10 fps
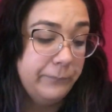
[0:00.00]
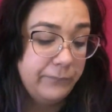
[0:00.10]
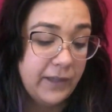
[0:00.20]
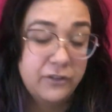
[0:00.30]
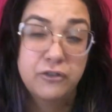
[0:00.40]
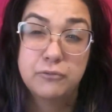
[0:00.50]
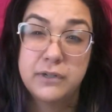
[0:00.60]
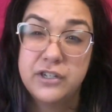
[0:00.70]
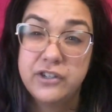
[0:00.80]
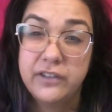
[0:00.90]
like
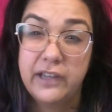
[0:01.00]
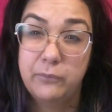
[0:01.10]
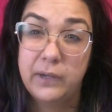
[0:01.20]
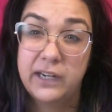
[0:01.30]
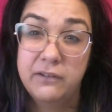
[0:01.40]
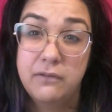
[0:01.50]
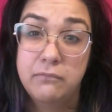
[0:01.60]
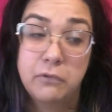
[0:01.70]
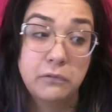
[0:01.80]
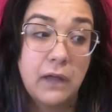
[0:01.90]
syringes and when I could
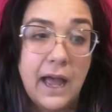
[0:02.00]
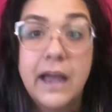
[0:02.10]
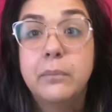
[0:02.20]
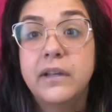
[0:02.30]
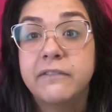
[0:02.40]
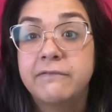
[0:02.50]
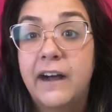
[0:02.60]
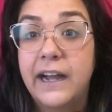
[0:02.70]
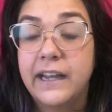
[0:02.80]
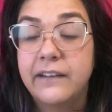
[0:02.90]
reliably
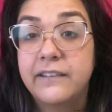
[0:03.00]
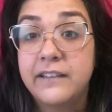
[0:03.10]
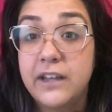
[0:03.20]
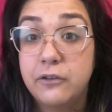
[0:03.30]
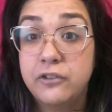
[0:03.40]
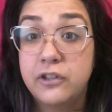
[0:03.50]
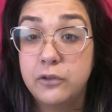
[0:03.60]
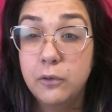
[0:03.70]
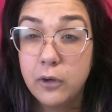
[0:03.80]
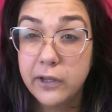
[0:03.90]
find
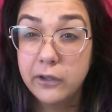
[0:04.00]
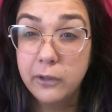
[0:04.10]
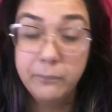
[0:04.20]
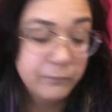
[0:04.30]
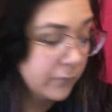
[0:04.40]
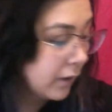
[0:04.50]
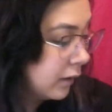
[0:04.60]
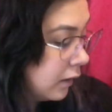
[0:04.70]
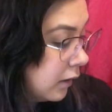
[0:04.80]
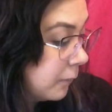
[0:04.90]
CO2 oil.
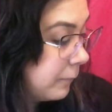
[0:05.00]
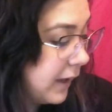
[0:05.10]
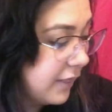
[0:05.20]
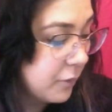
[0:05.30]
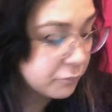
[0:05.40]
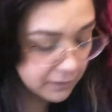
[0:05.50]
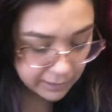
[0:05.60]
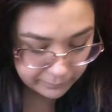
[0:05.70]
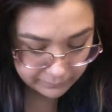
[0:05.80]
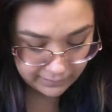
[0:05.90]
But the
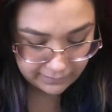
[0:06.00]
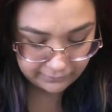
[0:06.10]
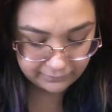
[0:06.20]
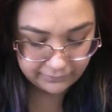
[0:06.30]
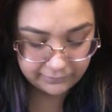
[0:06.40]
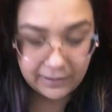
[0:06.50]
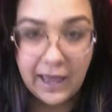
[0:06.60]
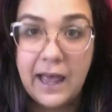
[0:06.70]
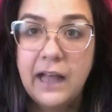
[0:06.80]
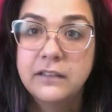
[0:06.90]
problem is
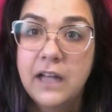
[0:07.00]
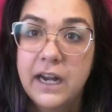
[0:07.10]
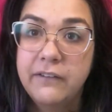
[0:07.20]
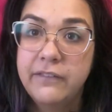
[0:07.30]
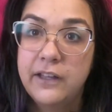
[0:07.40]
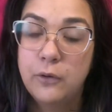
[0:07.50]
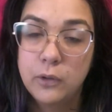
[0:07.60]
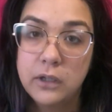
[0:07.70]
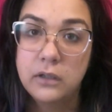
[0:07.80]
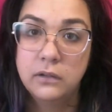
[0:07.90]
that a lot of the
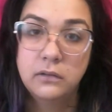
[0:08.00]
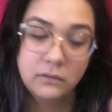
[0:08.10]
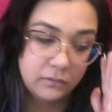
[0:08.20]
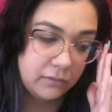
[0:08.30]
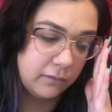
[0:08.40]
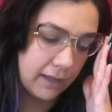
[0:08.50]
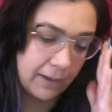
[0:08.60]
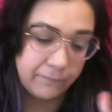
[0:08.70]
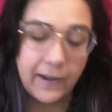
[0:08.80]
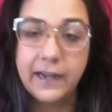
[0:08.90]
oil that
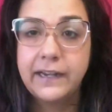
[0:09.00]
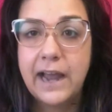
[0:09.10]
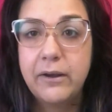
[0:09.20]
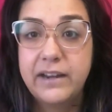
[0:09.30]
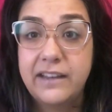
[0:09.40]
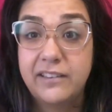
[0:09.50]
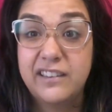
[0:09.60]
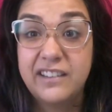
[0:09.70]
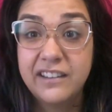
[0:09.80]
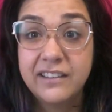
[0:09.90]
I'm finding nowadays is
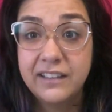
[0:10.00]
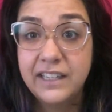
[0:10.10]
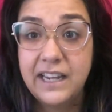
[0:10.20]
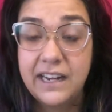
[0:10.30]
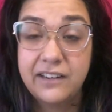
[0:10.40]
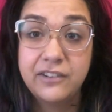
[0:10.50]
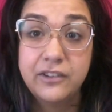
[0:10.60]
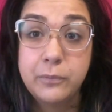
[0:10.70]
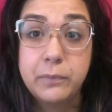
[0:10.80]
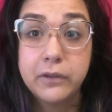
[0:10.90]
distillate and it's
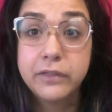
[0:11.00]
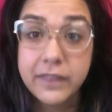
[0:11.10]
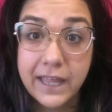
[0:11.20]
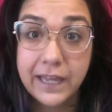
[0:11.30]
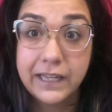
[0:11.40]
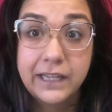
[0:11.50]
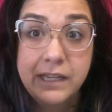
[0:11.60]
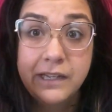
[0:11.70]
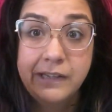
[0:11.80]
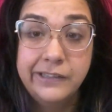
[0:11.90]
super thick,
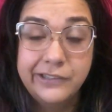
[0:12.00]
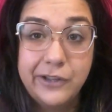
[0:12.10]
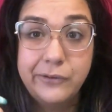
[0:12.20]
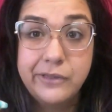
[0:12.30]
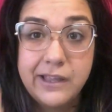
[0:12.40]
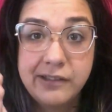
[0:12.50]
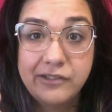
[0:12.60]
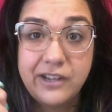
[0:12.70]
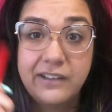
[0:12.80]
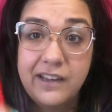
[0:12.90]
so this
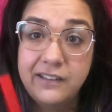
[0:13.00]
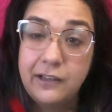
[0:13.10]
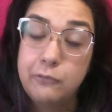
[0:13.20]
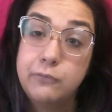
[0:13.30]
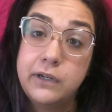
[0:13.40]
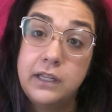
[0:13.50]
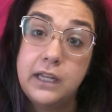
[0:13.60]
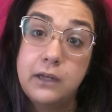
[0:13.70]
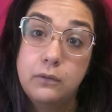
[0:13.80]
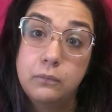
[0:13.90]
just isn't really,